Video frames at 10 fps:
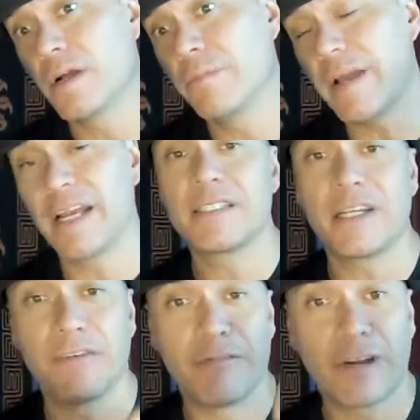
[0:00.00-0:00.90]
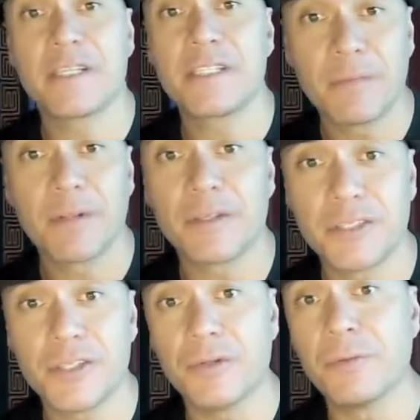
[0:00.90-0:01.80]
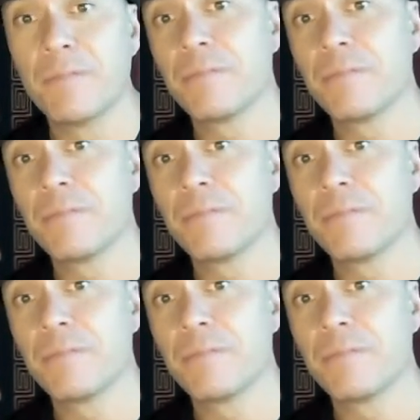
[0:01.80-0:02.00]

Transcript: bands that you're very similar to,